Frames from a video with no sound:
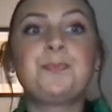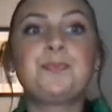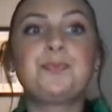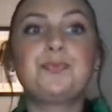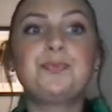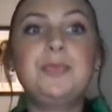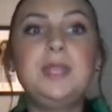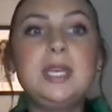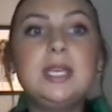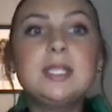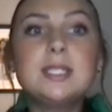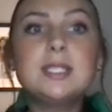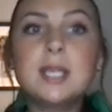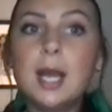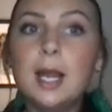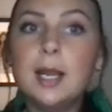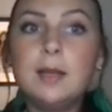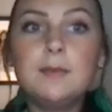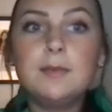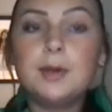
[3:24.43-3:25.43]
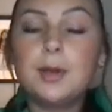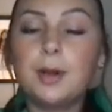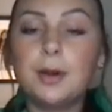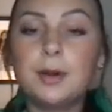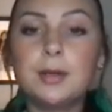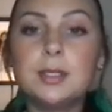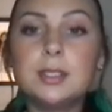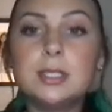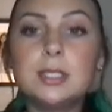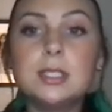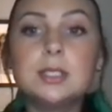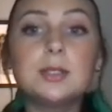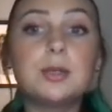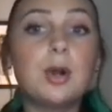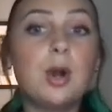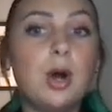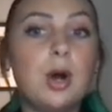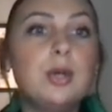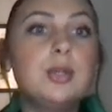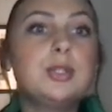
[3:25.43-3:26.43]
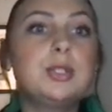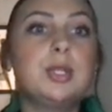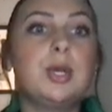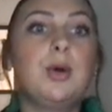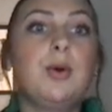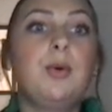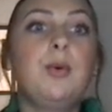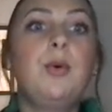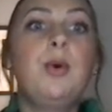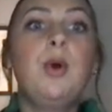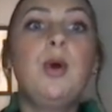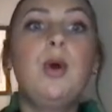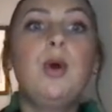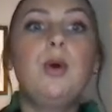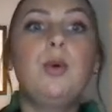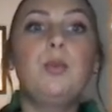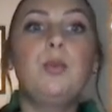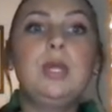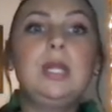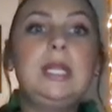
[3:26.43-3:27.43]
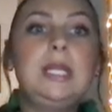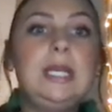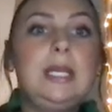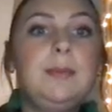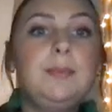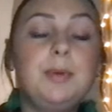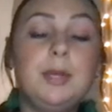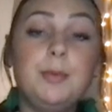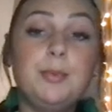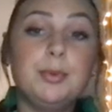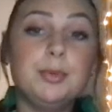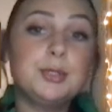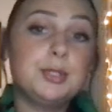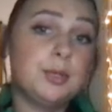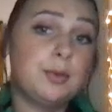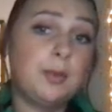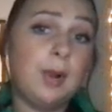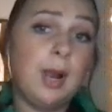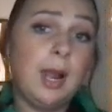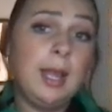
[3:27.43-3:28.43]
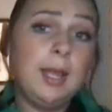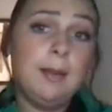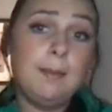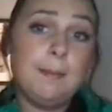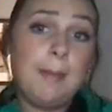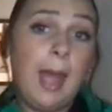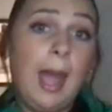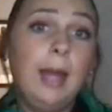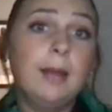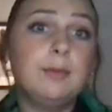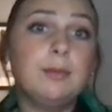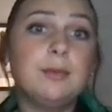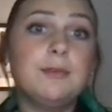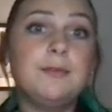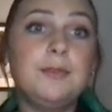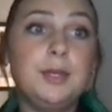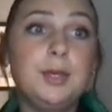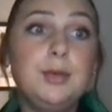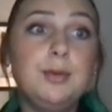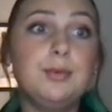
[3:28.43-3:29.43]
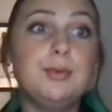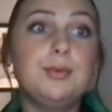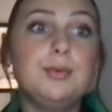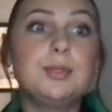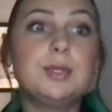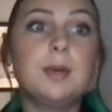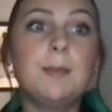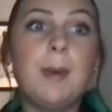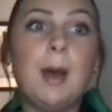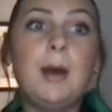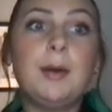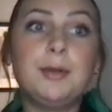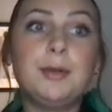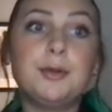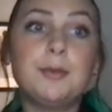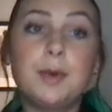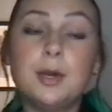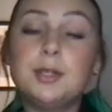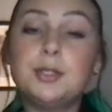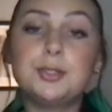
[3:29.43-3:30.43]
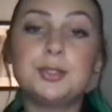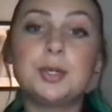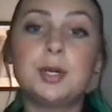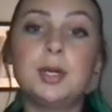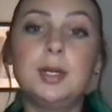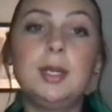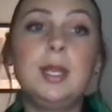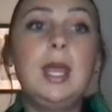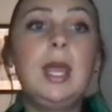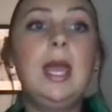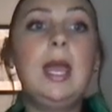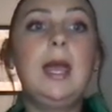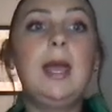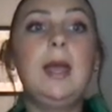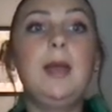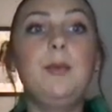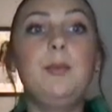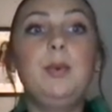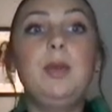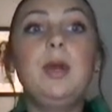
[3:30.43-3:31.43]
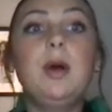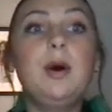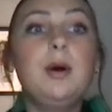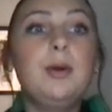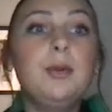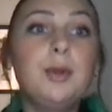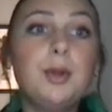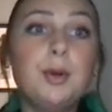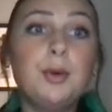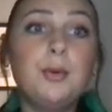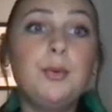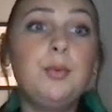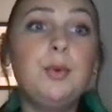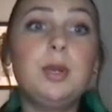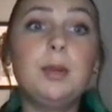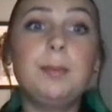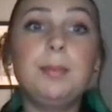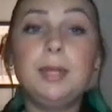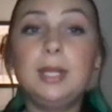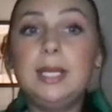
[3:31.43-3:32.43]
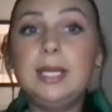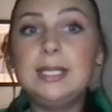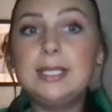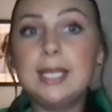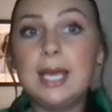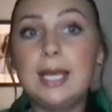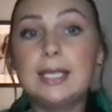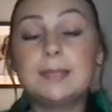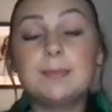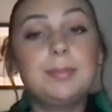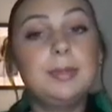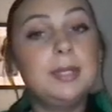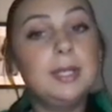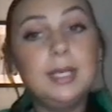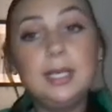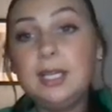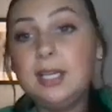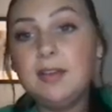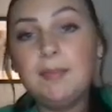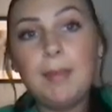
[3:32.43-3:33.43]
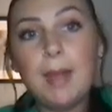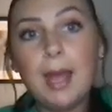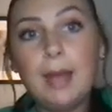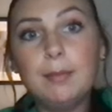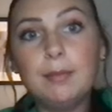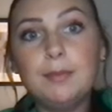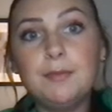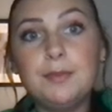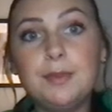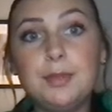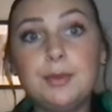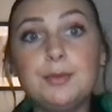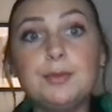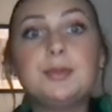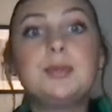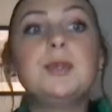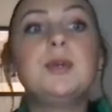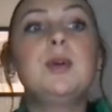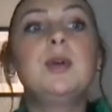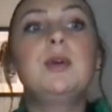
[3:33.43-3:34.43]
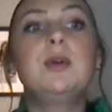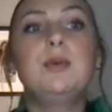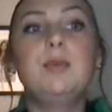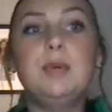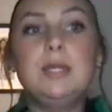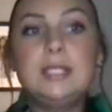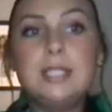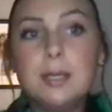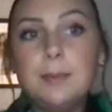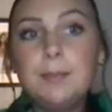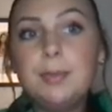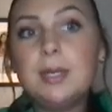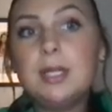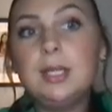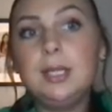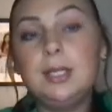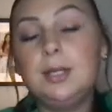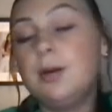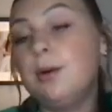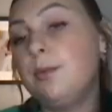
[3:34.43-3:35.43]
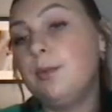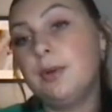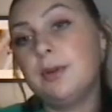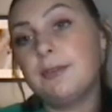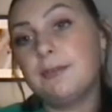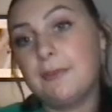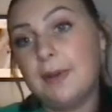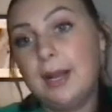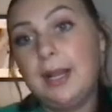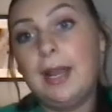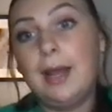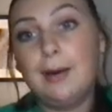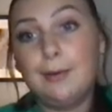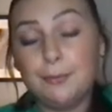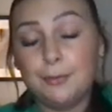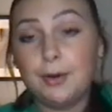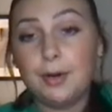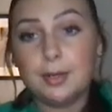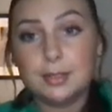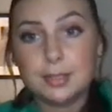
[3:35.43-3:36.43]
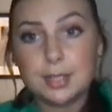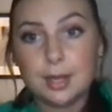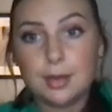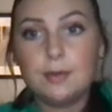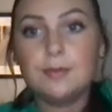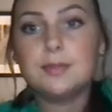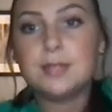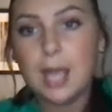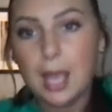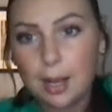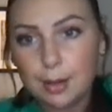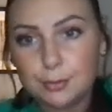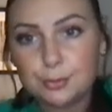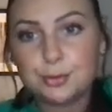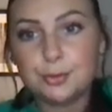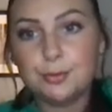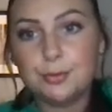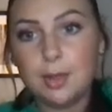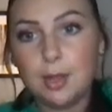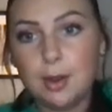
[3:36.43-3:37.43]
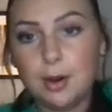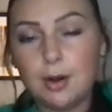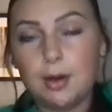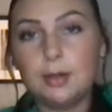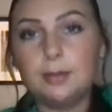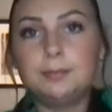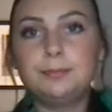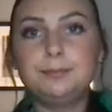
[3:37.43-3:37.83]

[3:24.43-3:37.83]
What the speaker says: These kind of occurrences are also would lead people to write bad reviews about your restaurant. And we all know when a place has plenty of bad reviews, we typically don't want to find out for ourselves how true they are.